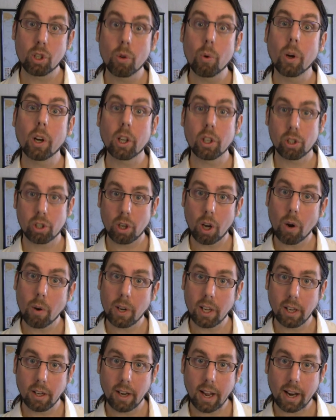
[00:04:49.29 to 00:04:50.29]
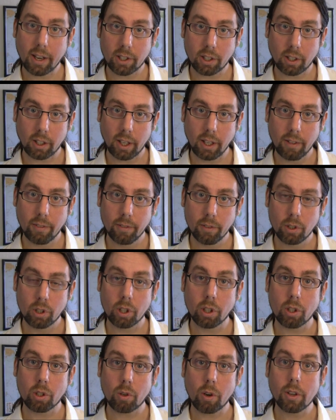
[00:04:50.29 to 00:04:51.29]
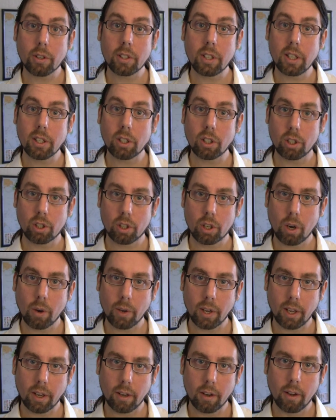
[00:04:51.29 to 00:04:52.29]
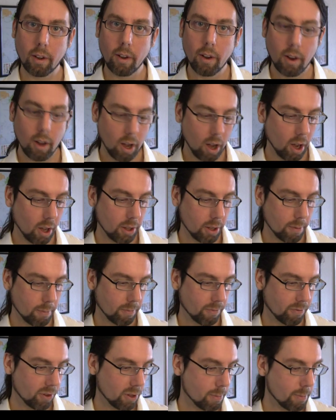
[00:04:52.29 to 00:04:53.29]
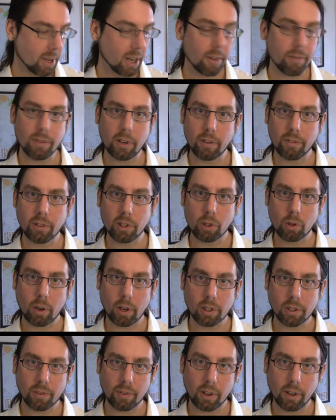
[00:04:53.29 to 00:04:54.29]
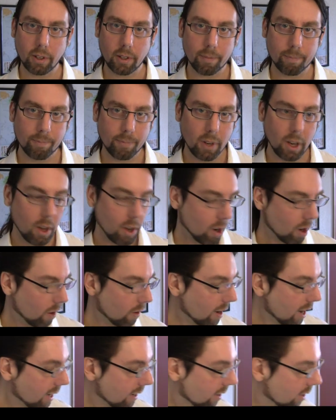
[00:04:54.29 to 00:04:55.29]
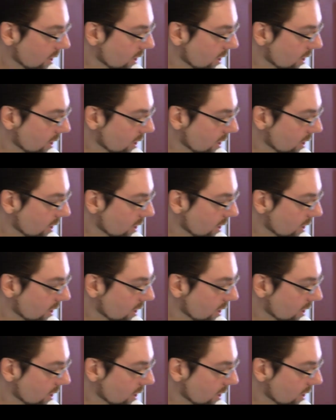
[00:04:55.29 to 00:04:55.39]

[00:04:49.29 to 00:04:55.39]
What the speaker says: a custodian, actually, to the trustee's custodian for the benefit of the trust fund. All right,